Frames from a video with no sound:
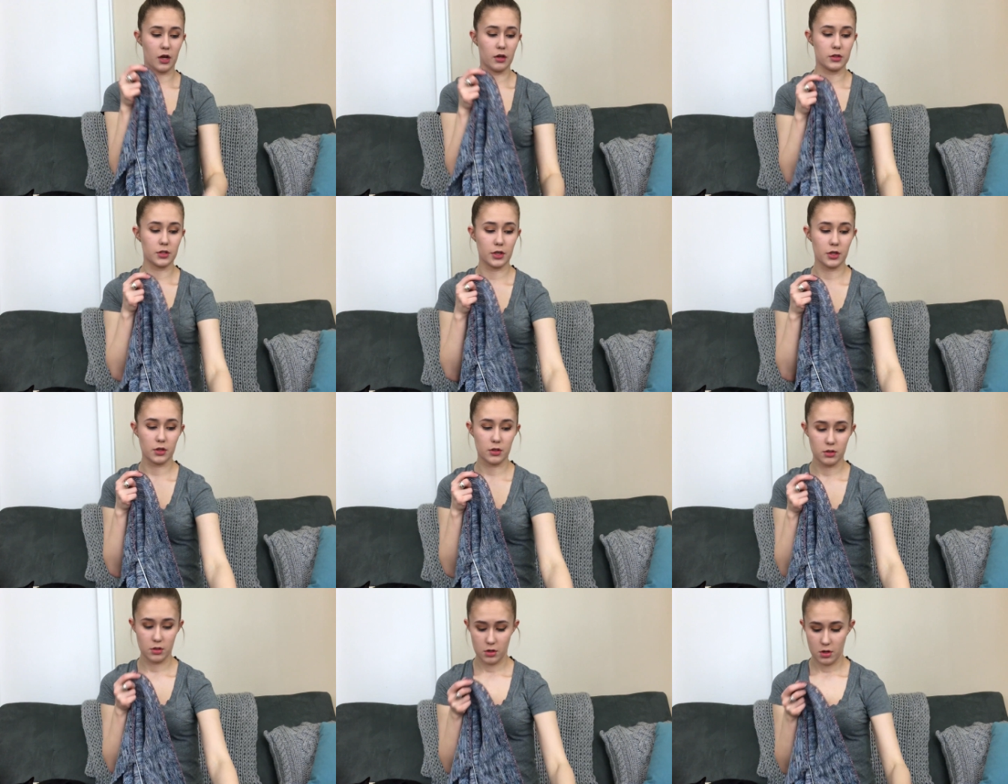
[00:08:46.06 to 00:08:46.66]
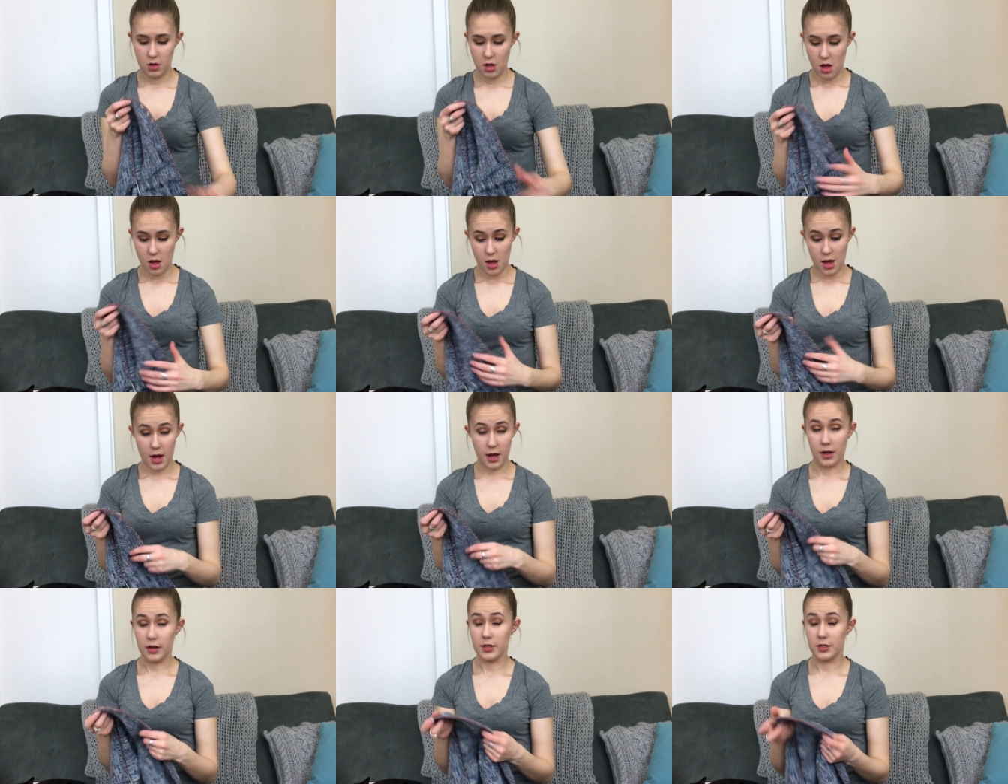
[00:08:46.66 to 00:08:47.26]
color.
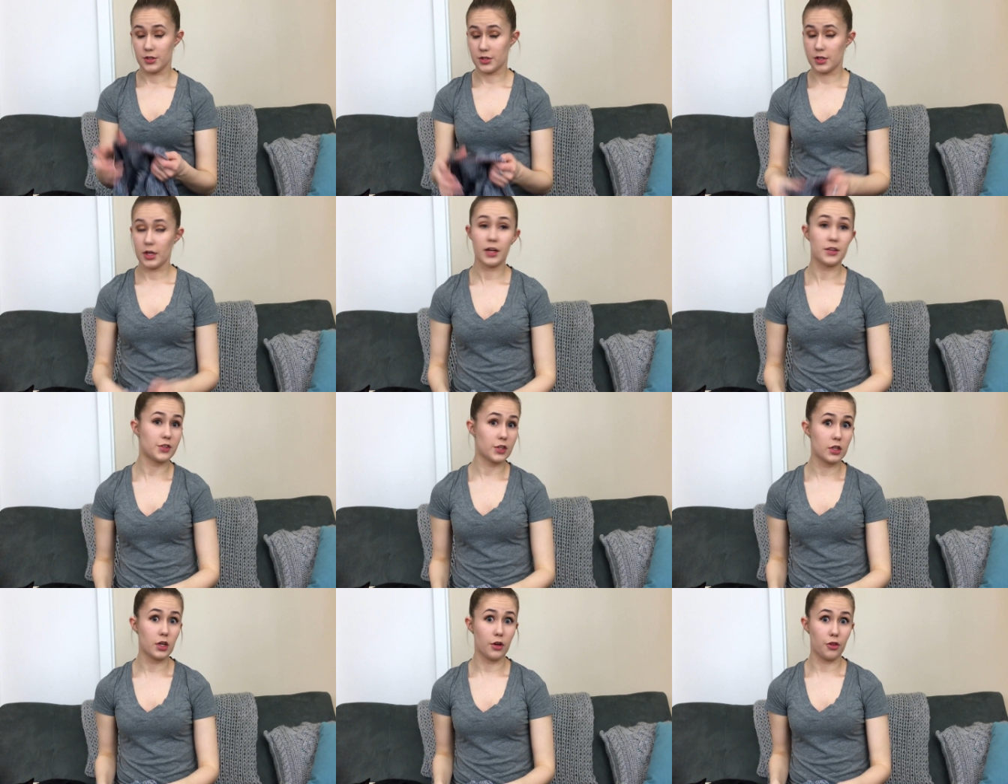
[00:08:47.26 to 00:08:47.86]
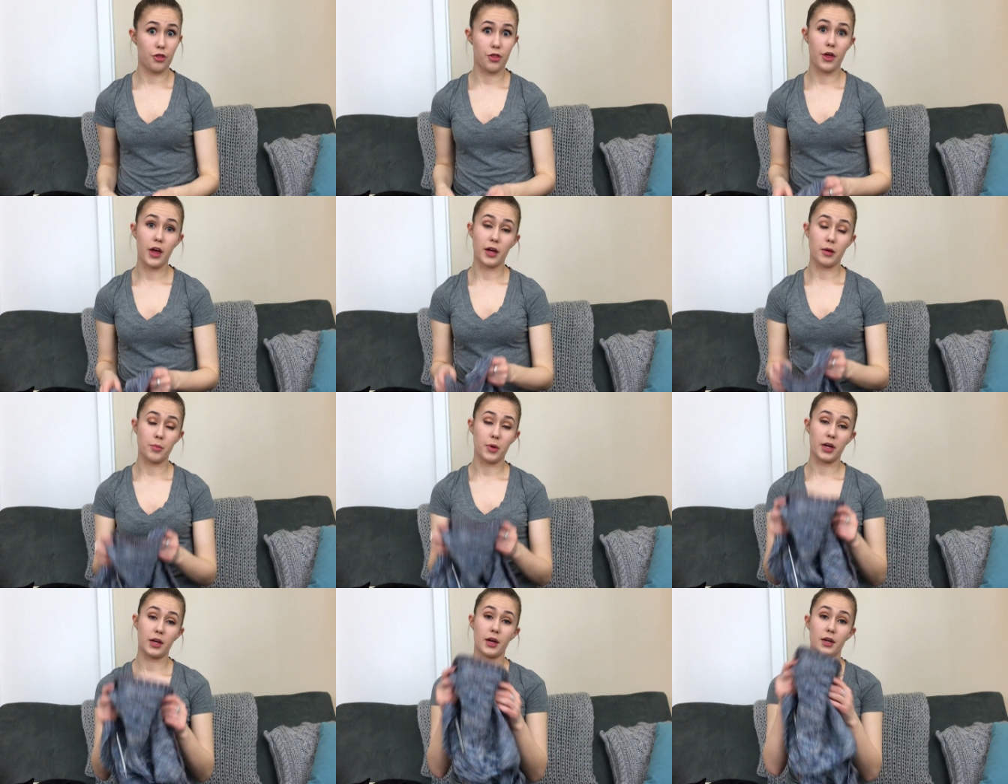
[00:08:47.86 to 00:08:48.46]
And it's a good
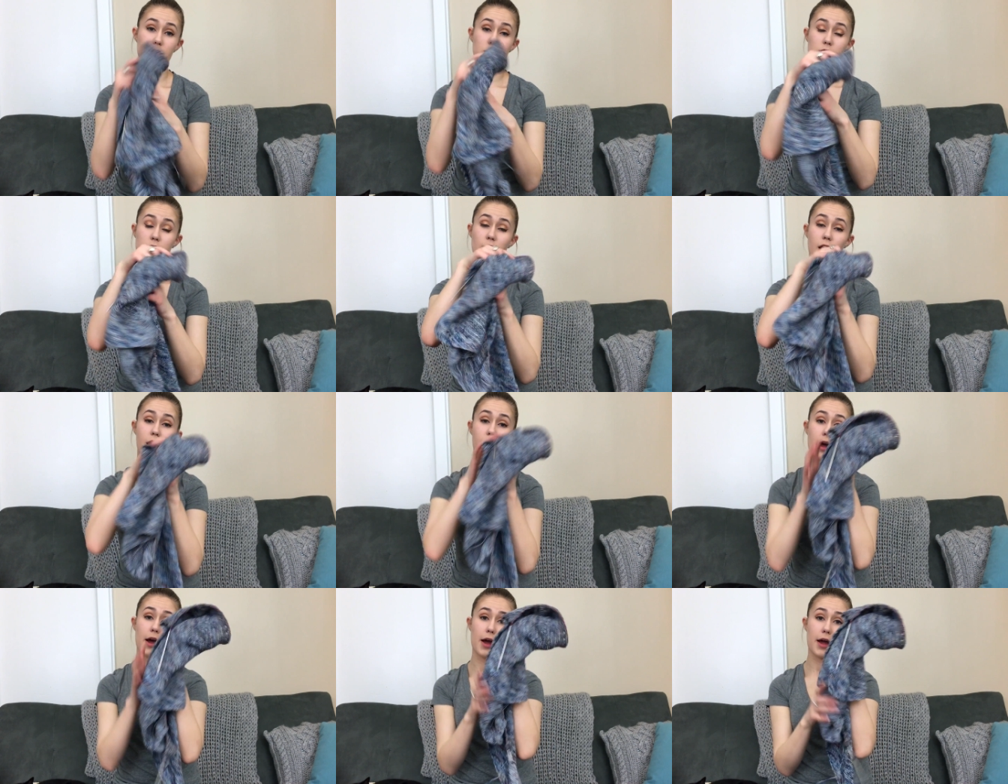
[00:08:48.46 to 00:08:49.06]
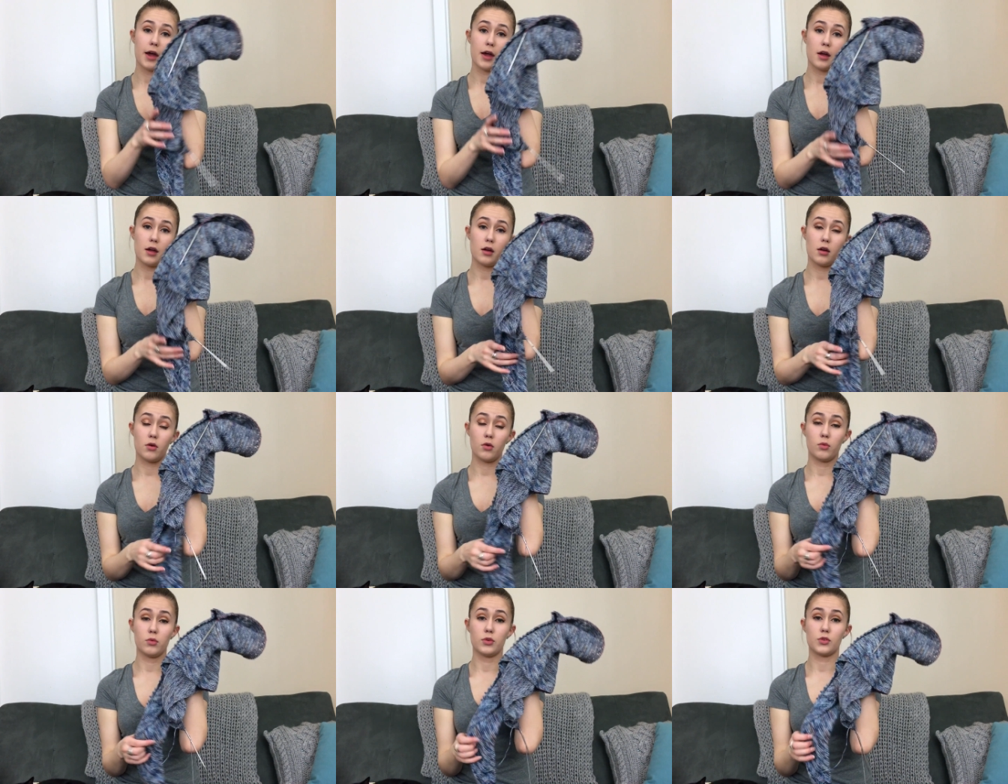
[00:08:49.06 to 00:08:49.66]
thing, because
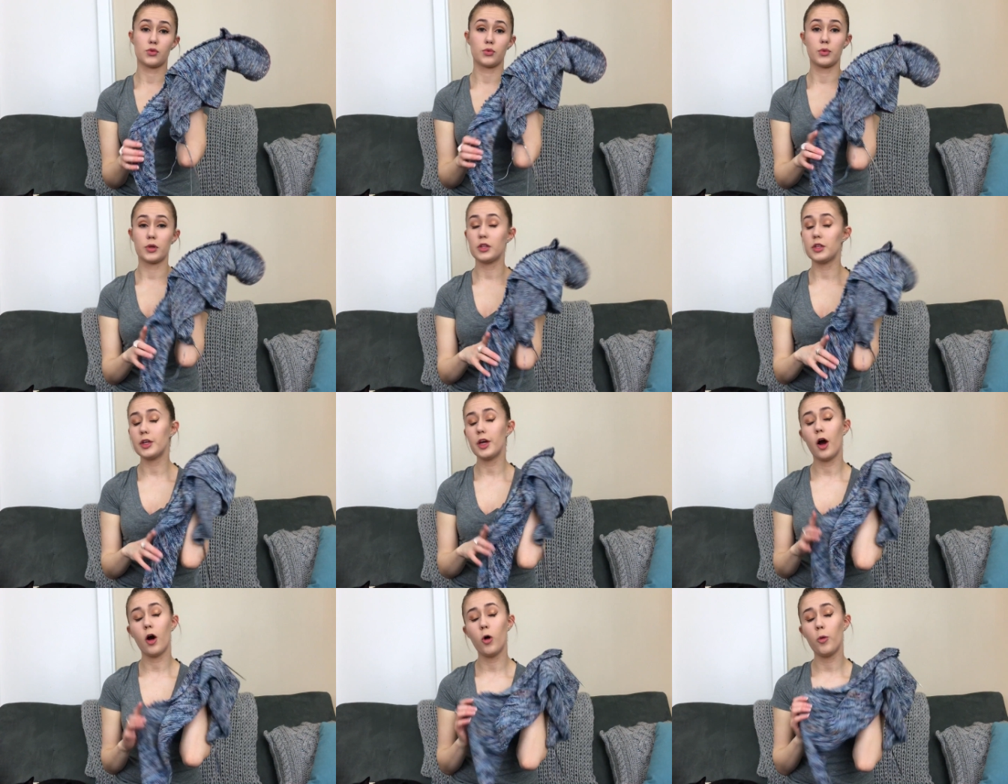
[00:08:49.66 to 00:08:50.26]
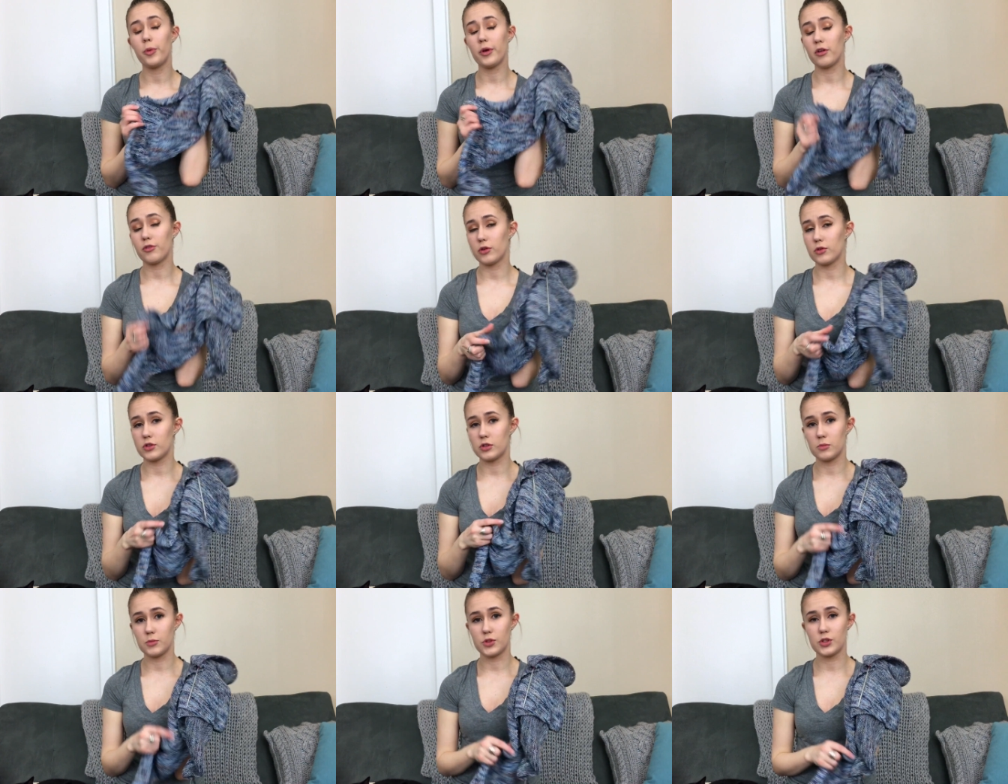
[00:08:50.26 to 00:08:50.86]
I was really hoping for
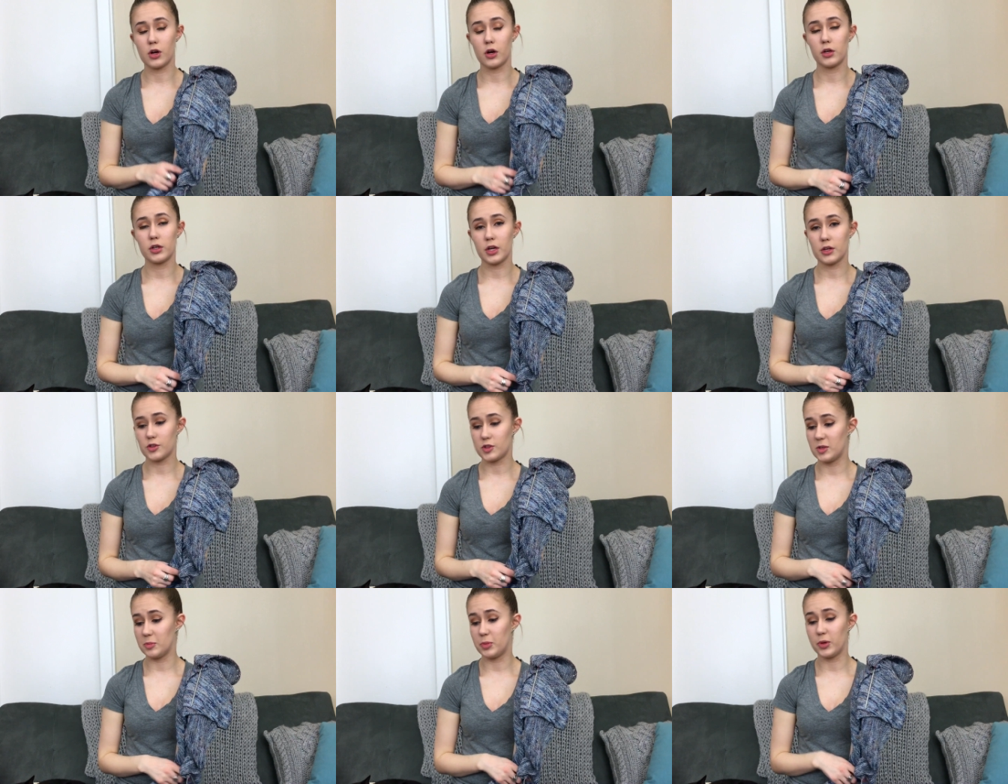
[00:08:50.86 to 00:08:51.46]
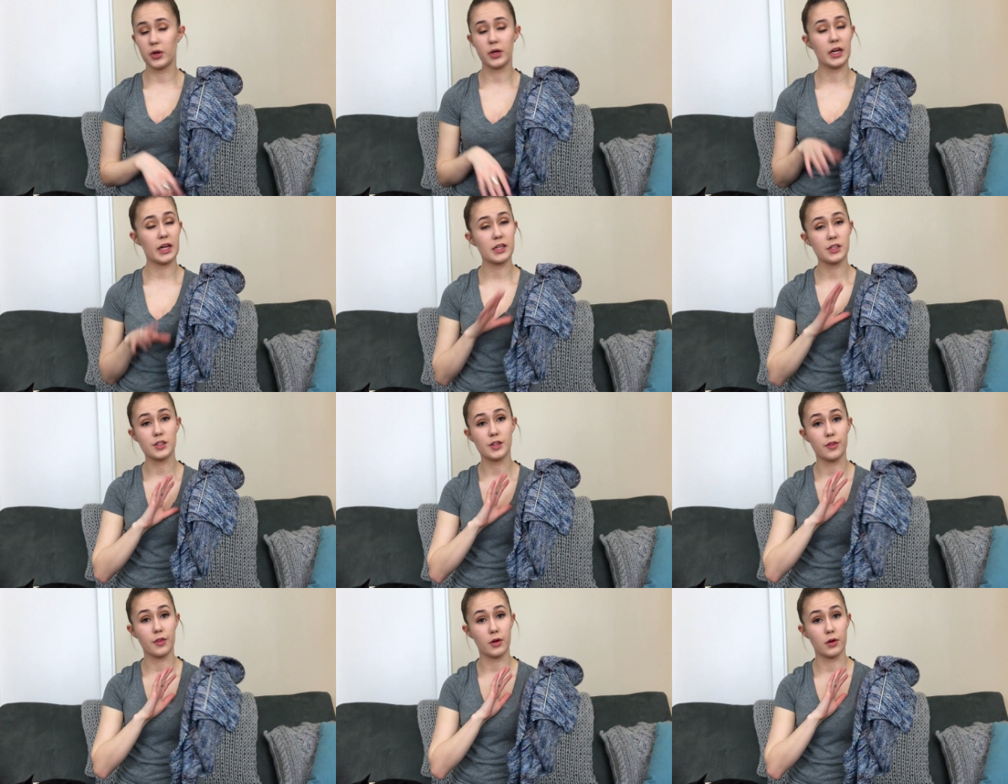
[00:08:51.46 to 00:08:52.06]
some Stardust to put
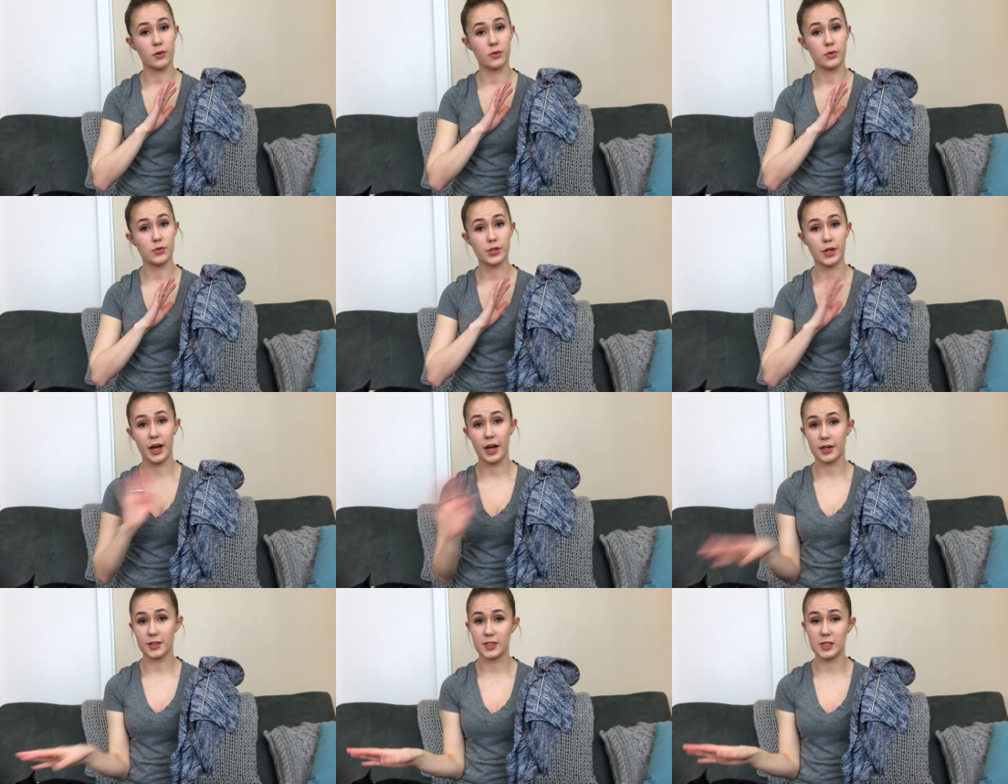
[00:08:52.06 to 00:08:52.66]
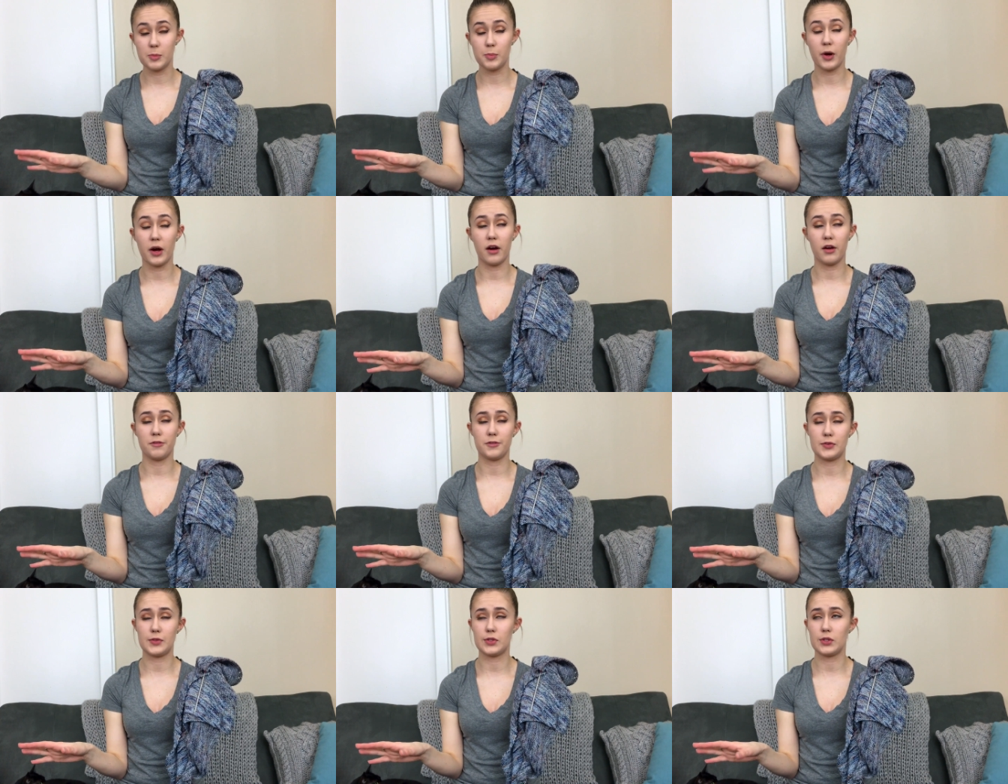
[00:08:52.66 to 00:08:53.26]
into those Hexie
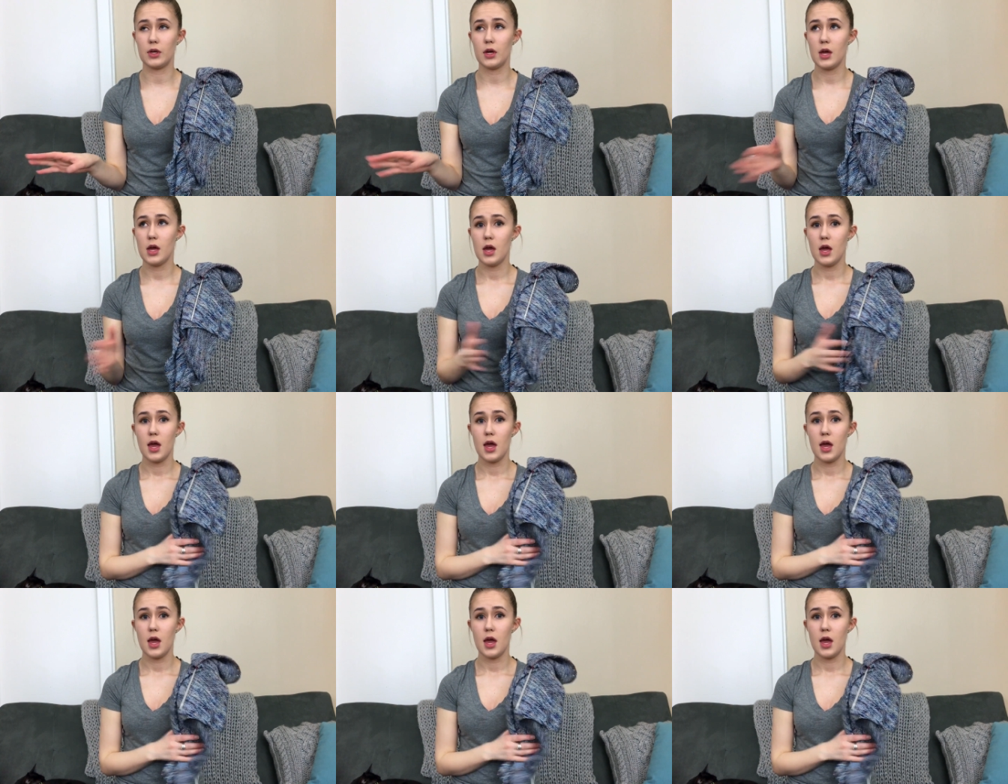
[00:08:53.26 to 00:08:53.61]
Puffs,